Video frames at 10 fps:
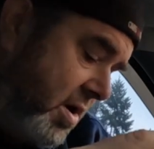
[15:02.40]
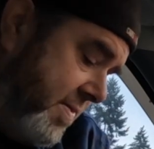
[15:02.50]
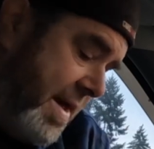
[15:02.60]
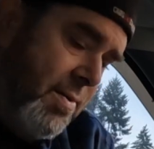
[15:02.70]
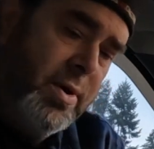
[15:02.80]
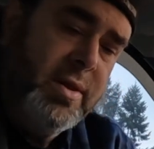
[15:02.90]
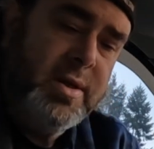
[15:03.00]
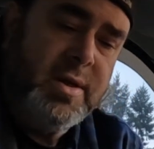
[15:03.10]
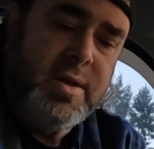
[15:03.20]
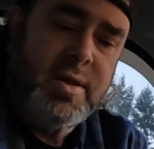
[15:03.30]
On that one,
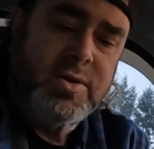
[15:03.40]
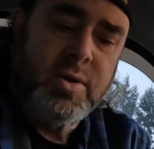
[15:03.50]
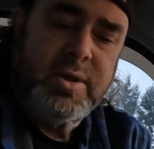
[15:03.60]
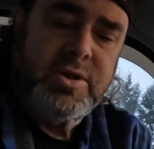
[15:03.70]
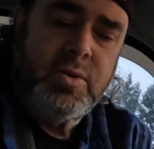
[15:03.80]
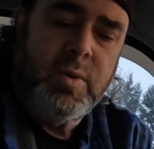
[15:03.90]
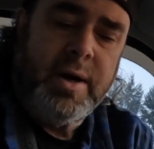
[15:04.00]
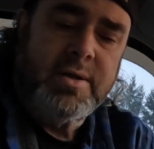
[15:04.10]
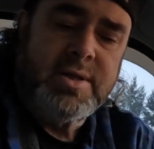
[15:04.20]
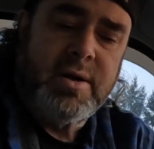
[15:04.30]
there's only two
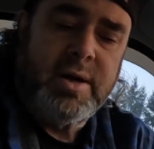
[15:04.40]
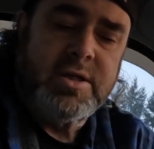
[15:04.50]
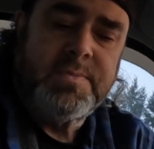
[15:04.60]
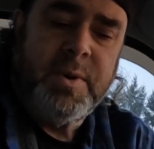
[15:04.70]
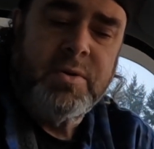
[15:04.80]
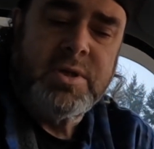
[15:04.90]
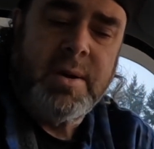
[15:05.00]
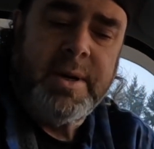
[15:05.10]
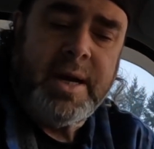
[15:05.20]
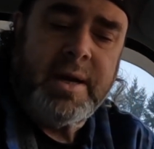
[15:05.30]
wires that are exposed
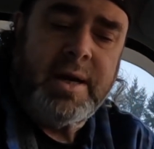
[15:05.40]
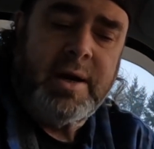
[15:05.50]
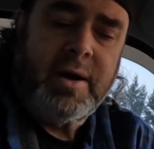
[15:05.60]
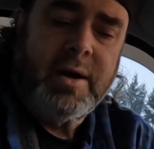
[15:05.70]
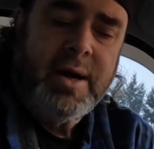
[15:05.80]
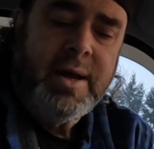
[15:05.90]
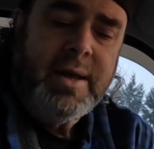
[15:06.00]
coming out of here,